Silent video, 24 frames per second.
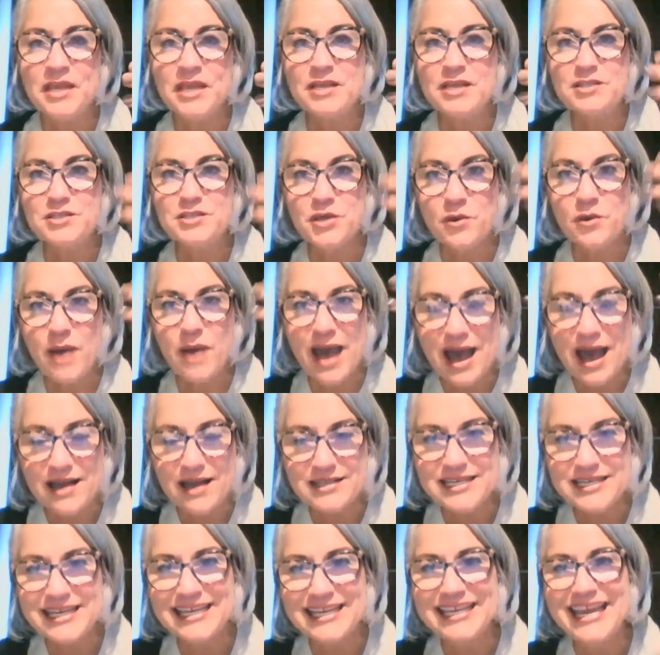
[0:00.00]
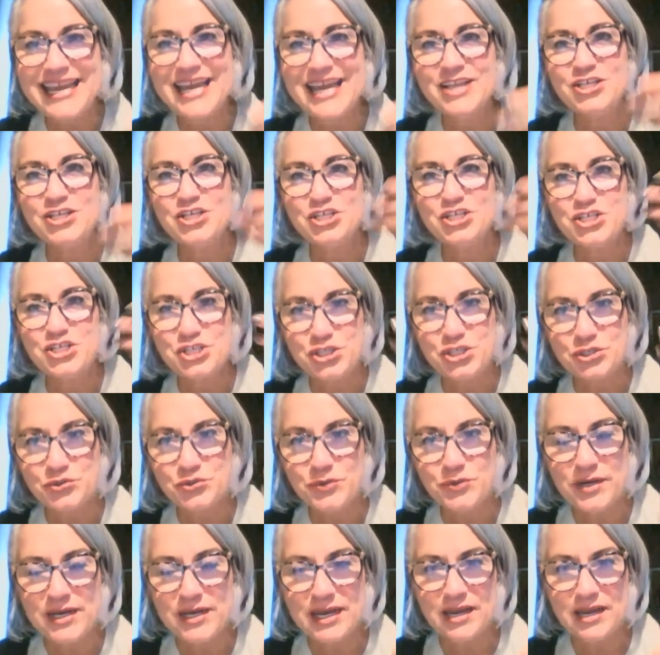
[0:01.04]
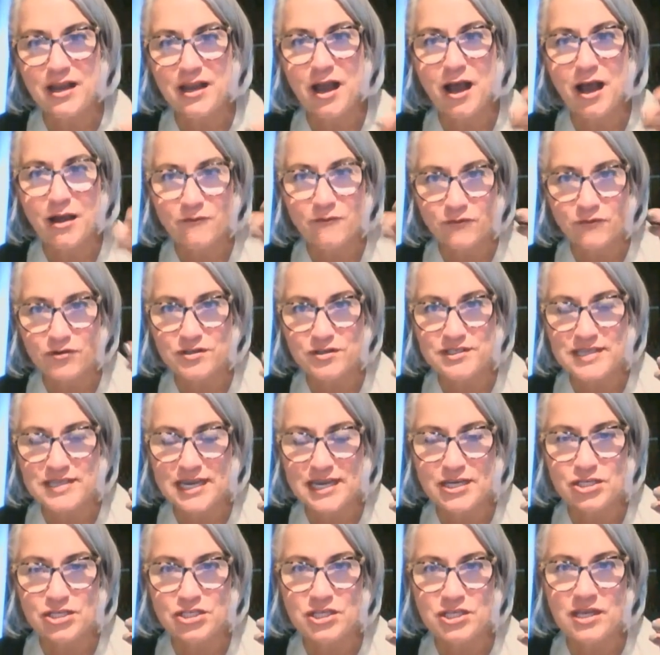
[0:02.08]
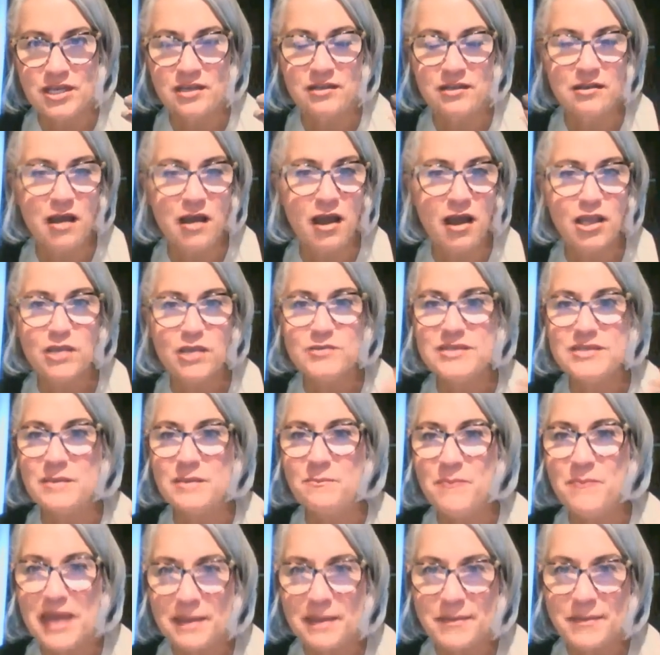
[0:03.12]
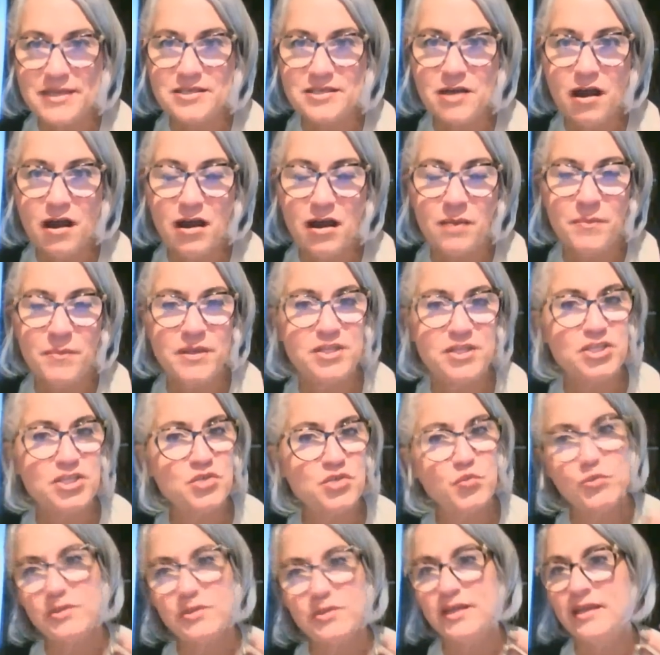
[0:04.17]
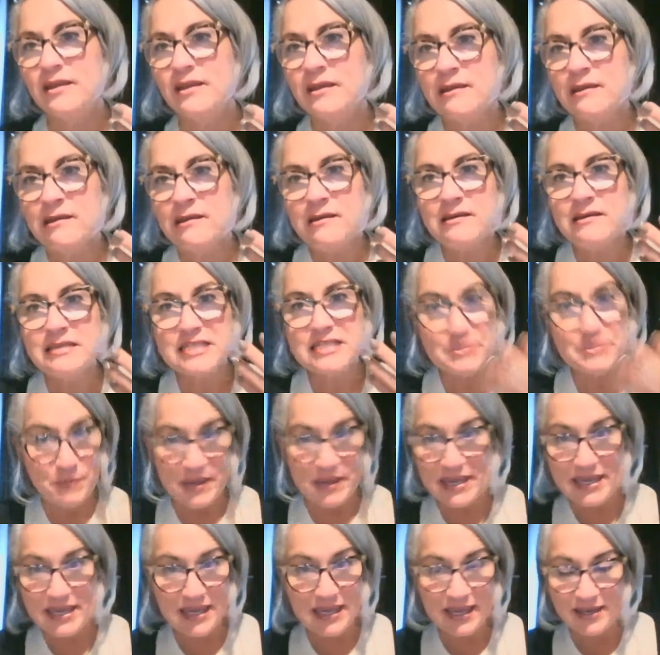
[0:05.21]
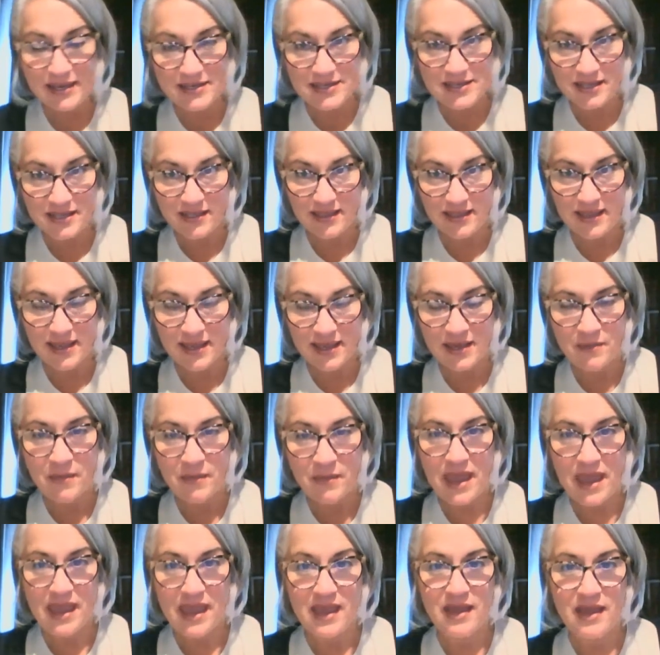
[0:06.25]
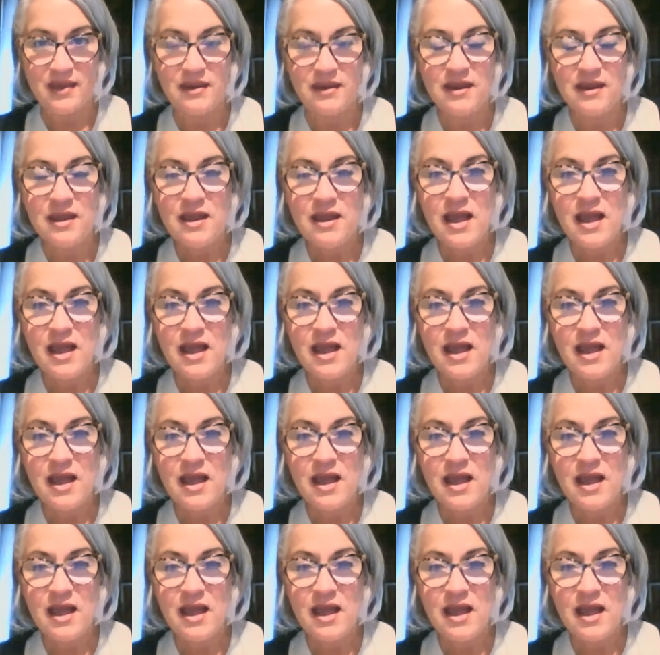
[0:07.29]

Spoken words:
So how to engage children in conversation, not using baby talk, but just really speaking to them and